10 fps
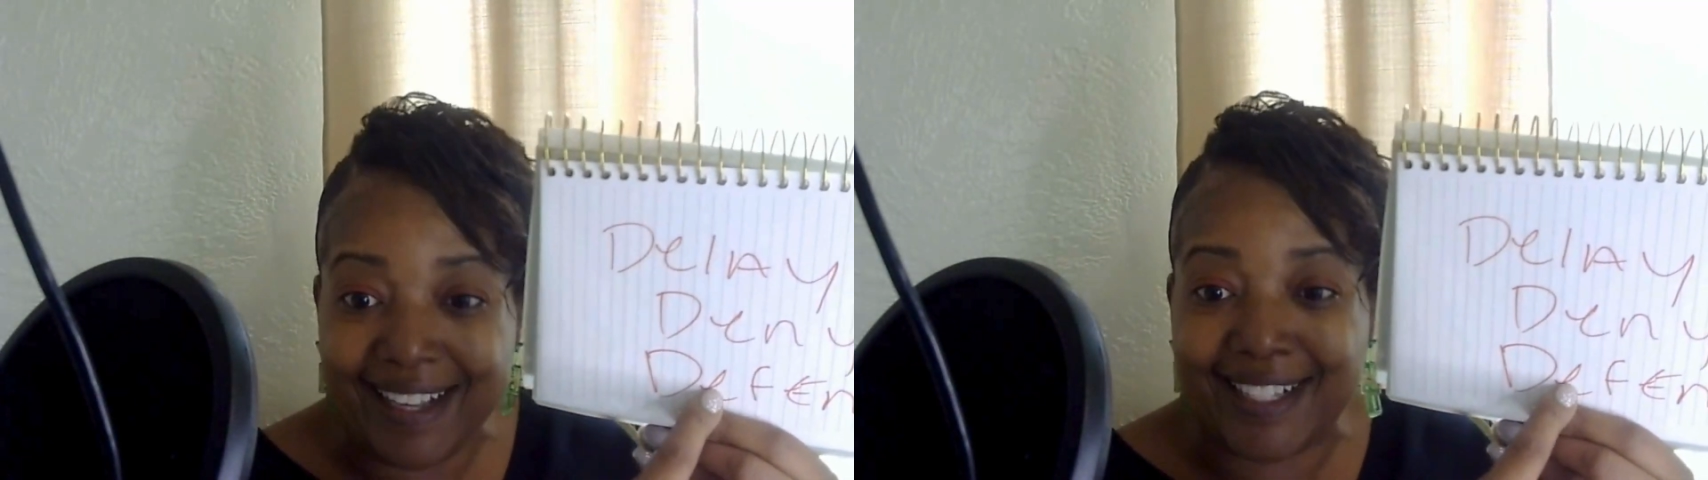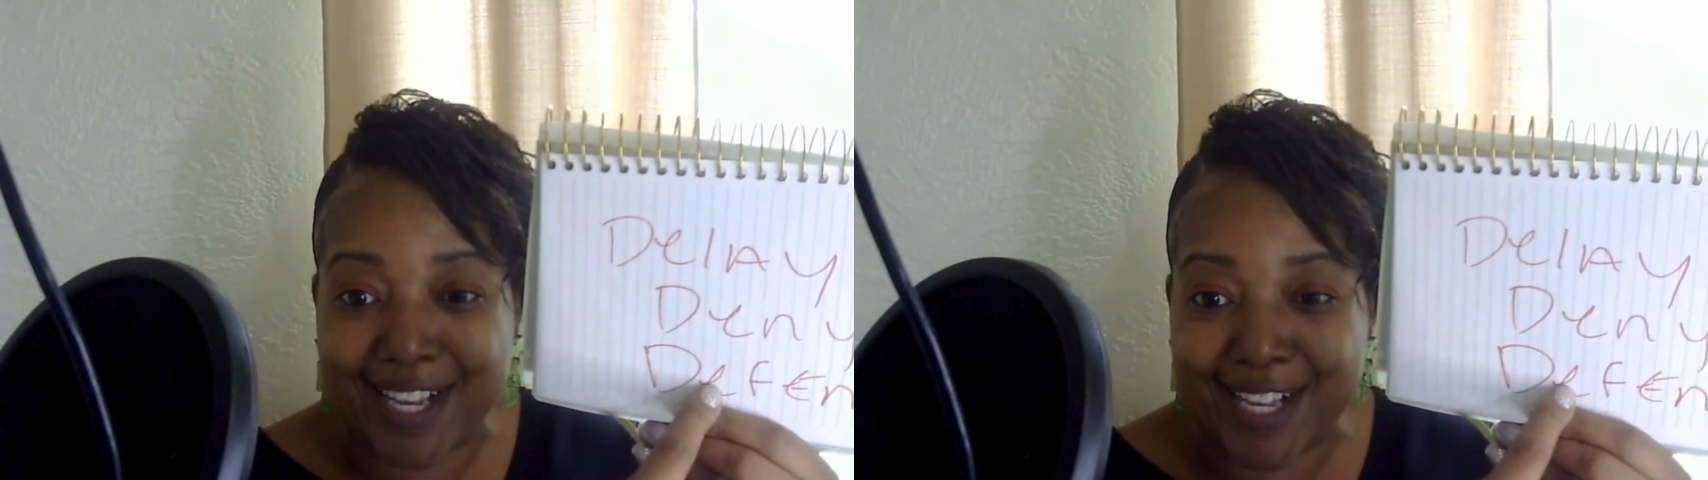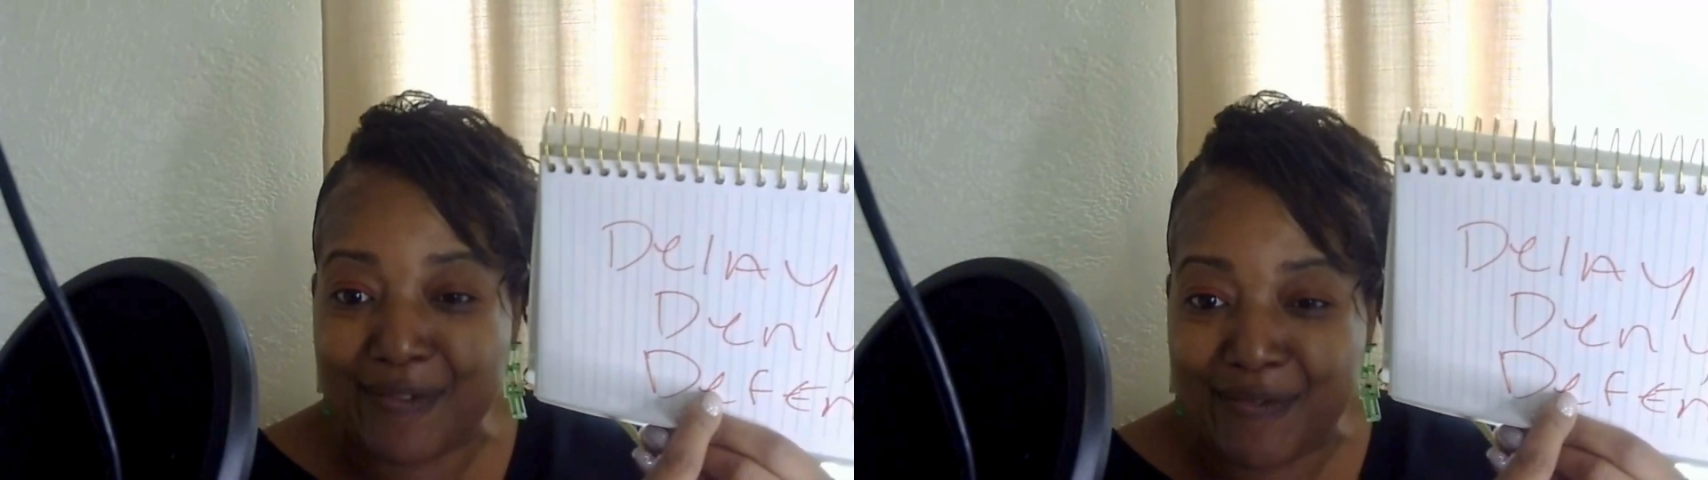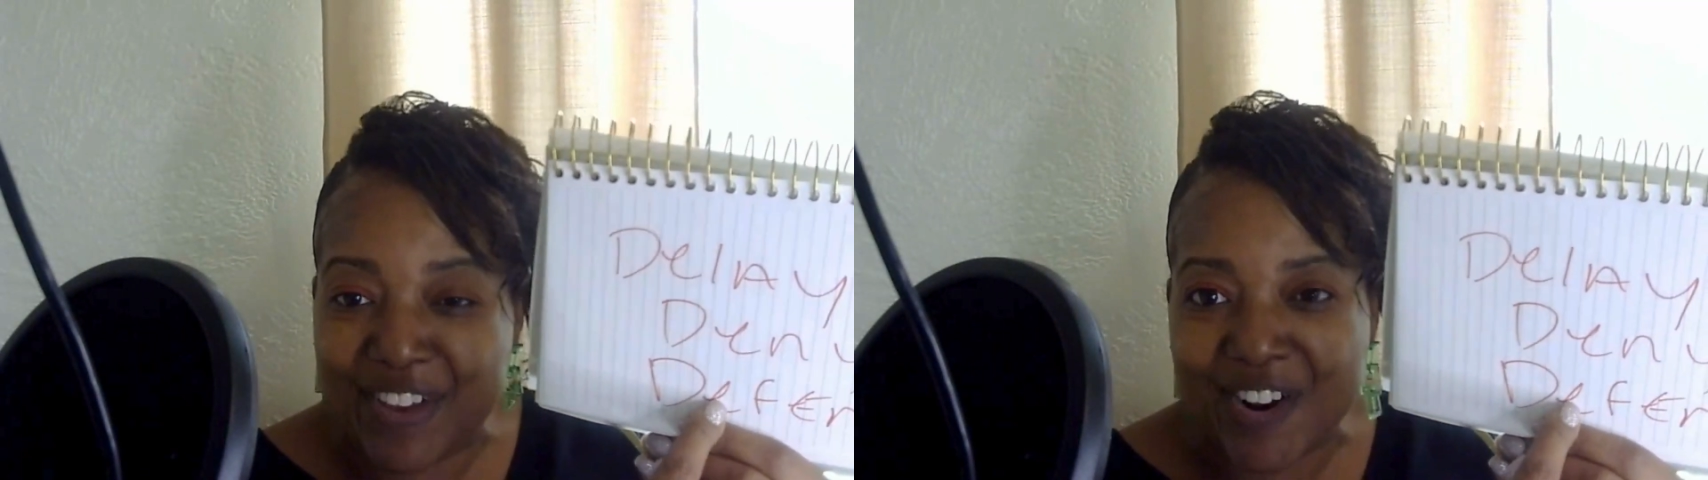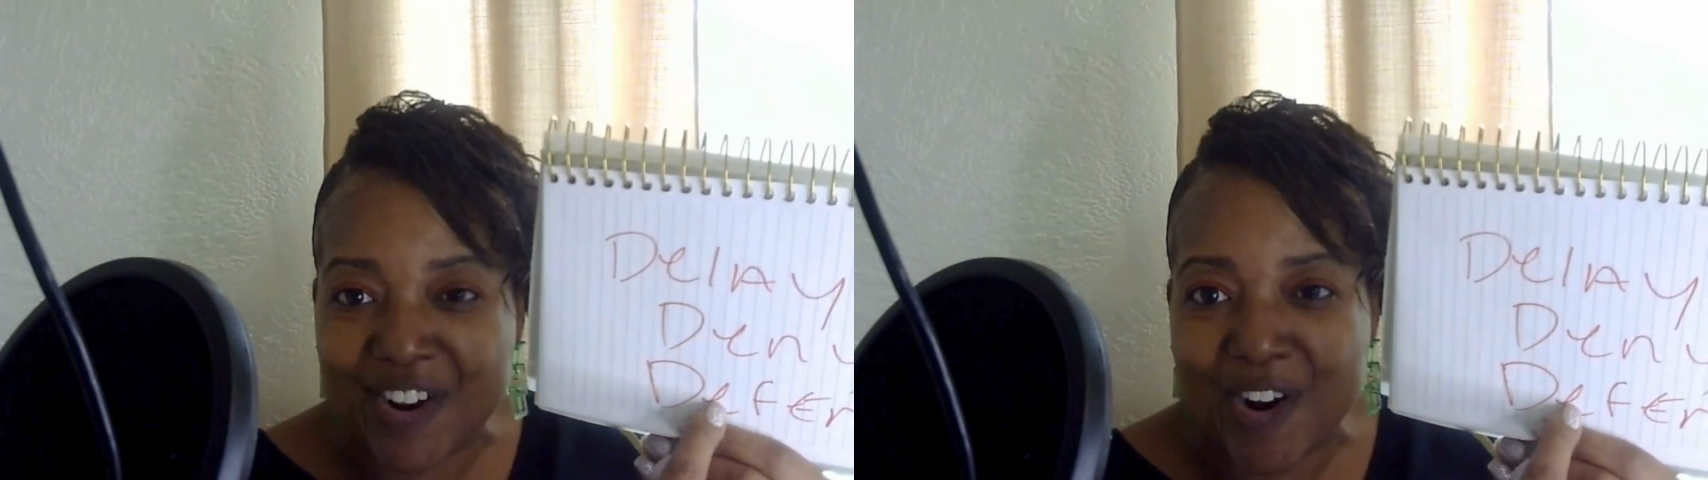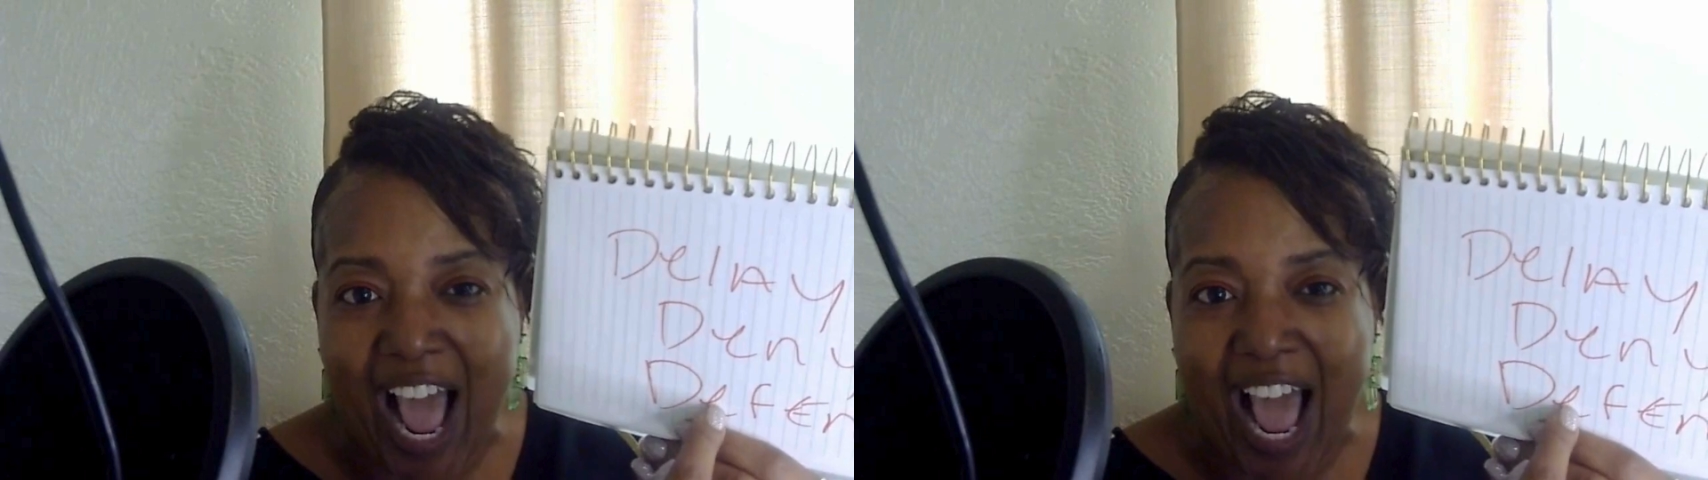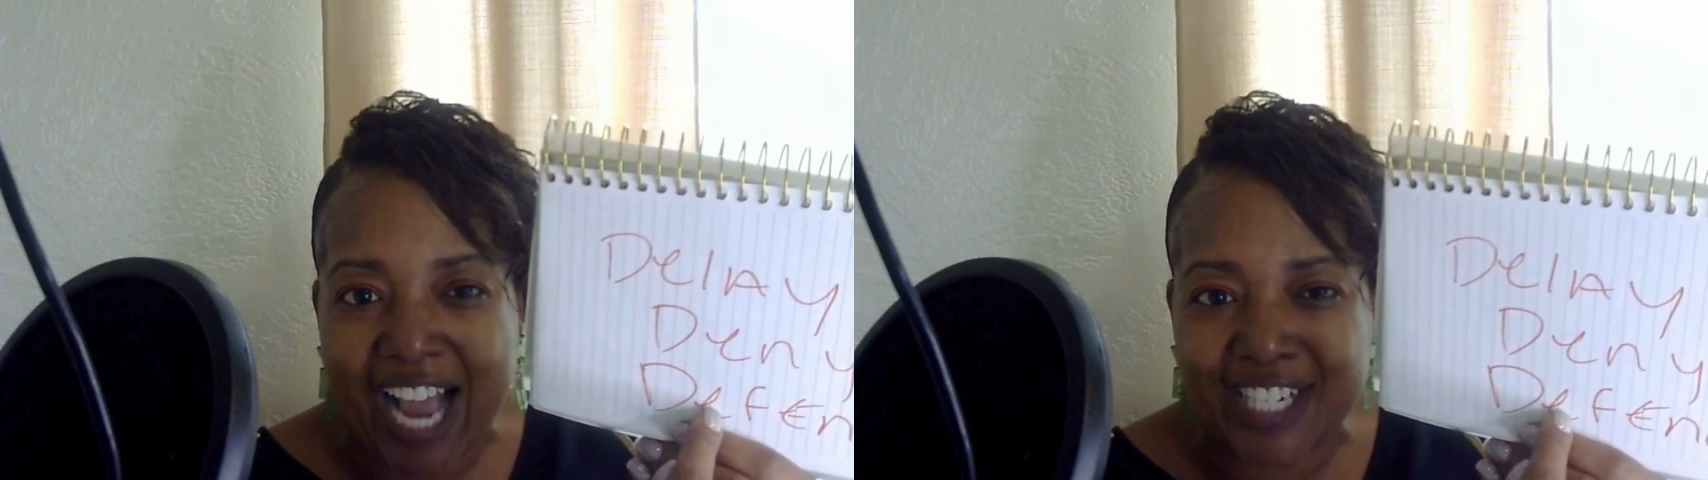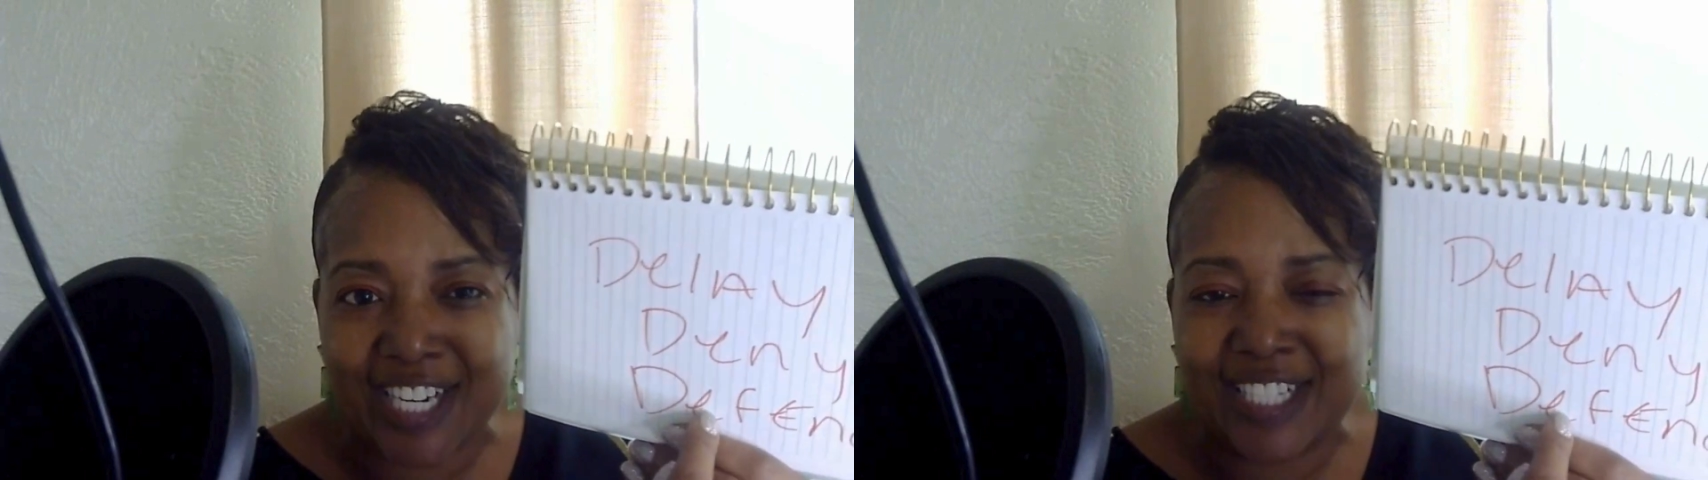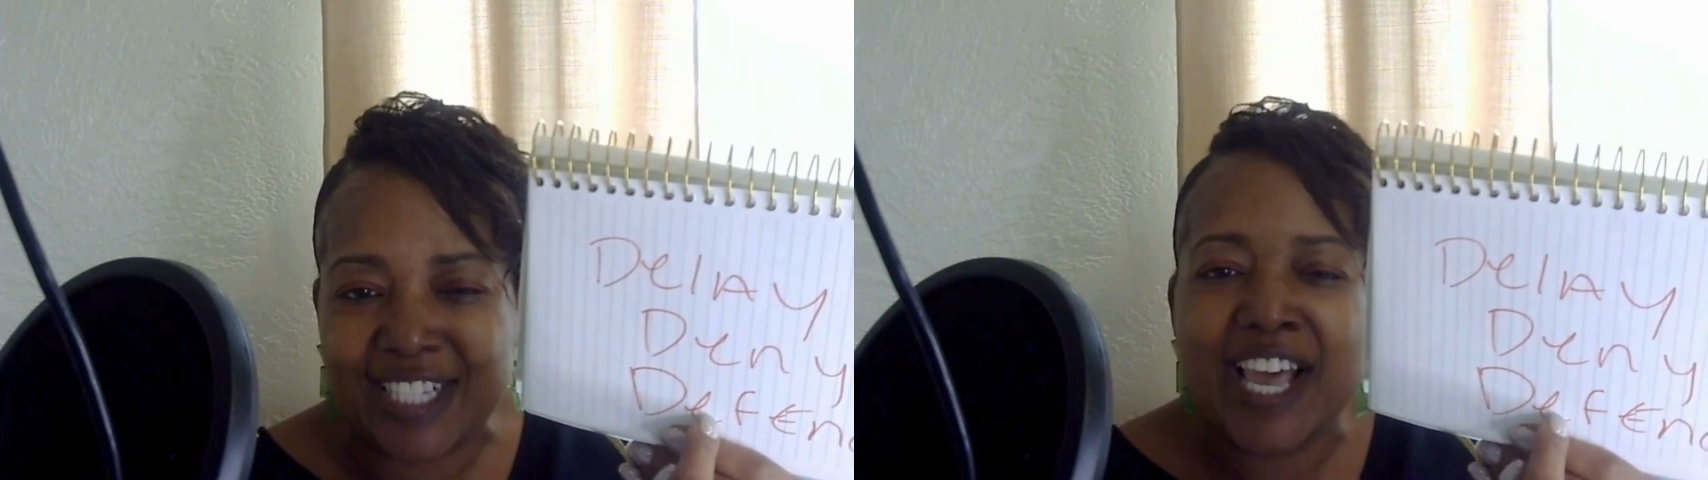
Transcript: to defend their actions